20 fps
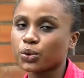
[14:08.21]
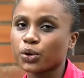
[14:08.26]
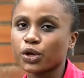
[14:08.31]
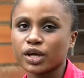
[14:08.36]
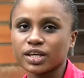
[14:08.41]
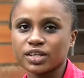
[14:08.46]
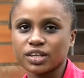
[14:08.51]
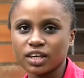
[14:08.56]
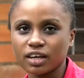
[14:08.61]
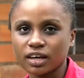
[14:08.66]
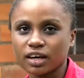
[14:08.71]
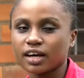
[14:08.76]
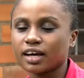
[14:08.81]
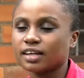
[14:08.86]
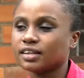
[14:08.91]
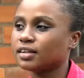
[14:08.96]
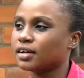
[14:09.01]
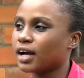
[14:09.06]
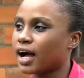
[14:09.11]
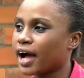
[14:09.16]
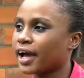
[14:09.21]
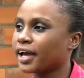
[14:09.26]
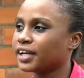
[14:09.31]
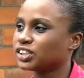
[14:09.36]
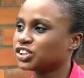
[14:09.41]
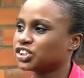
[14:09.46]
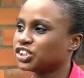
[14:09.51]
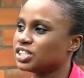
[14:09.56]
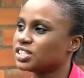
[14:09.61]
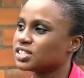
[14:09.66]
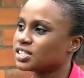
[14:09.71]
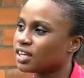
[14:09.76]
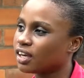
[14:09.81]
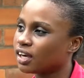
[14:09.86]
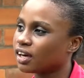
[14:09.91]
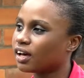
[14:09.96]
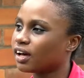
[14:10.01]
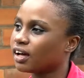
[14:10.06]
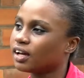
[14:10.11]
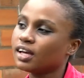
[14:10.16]
Yeah, you are here and
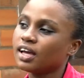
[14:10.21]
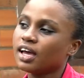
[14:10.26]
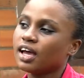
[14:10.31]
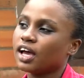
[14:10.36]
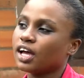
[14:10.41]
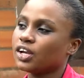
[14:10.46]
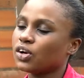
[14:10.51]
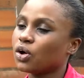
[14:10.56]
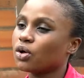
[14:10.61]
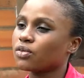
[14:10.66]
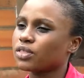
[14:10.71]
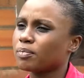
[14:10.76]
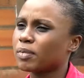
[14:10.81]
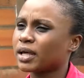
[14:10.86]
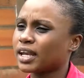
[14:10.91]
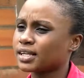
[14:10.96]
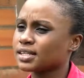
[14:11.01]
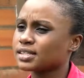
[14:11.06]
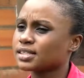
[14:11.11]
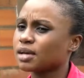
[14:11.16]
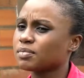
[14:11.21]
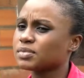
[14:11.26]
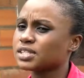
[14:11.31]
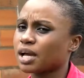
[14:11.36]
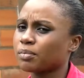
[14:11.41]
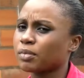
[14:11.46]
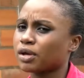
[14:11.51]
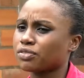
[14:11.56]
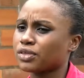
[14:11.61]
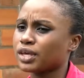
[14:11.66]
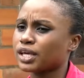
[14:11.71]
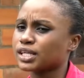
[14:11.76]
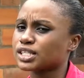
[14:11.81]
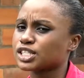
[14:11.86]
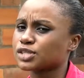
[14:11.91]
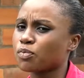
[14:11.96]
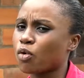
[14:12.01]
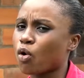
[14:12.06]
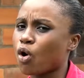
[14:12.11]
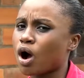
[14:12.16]
she is here and all that. But at the same
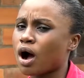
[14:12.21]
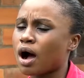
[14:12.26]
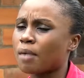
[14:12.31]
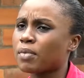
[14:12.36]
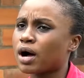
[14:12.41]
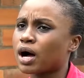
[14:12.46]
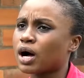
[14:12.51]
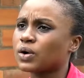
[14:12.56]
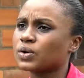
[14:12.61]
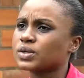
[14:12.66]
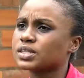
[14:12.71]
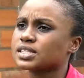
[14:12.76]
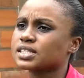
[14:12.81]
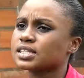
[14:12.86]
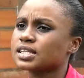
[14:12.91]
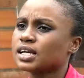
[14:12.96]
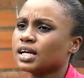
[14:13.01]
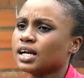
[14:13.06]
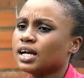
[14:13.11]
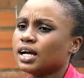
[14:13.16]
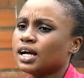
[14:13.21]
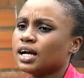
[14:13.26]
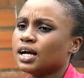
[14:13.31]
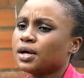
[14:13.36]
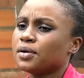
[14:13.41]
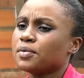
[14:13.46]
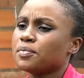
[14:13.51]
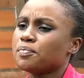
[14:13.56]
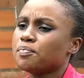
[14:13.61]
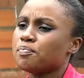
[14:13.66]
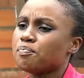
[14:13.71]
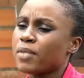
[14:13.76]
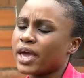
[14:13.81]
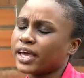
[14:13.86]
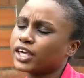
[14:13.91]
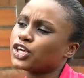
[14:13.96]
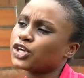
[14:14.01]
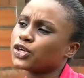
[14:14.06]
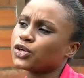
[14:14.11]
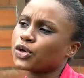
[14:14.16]
time, I think it's more about
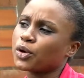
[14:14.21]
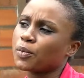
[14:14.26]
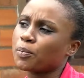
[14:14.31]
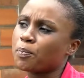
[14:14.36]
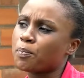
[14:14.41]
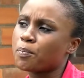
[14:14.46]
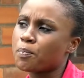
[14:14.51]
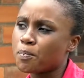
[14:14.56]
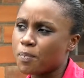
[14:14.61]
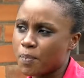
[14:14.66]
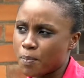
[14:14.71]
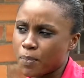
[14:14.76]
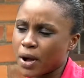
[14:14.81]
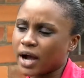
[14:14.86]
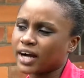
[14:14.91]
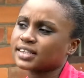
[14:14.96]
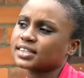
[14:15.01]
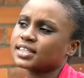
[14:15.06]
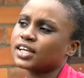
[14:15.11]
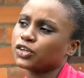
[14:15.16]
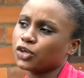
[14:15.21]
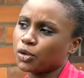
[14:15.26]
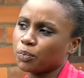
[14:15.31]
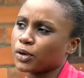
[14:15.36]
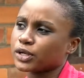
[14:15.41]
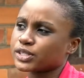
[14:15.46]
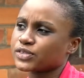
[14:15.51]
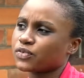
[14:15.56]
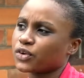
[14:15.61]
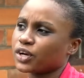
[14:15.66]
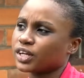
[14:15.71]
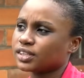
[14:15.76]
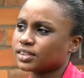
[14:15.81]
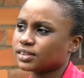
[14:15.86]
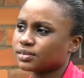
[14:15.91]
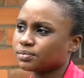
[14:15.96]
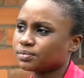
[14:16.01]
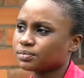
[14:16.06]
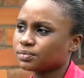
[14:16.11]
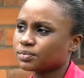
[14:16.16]
making your partner your
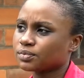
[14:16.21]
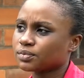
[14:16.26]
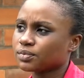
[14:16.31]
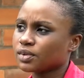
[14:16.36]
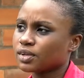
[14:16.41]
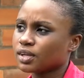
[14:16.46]
best friend.